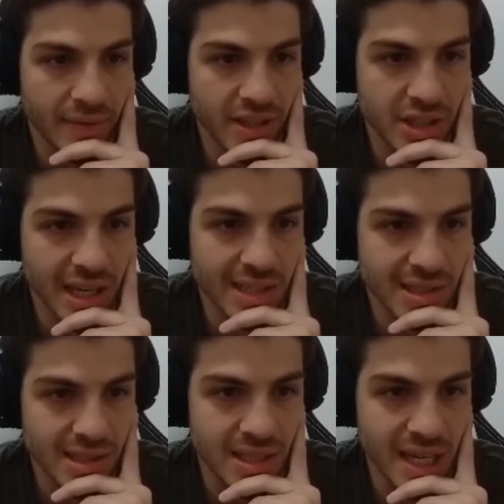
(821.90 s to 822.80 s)
in the chat
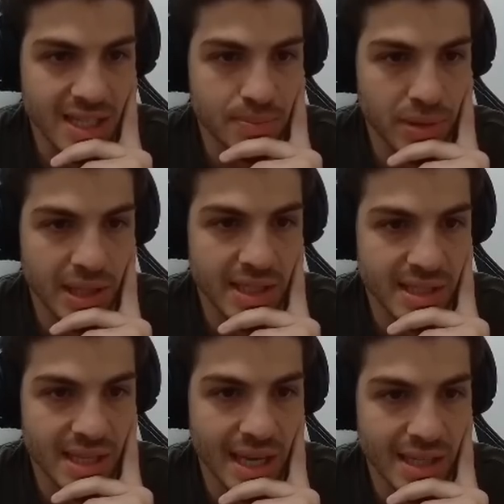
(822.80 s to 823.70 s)
says, yes, please
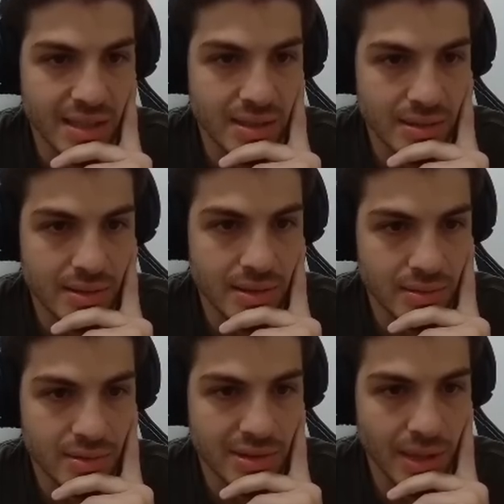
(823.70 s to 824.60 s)
say
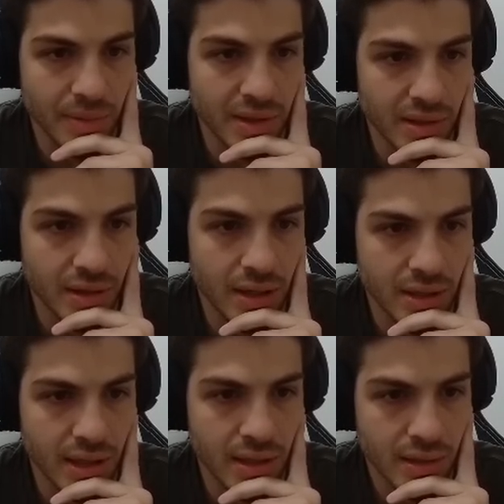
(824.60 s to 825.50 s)
something to Dante.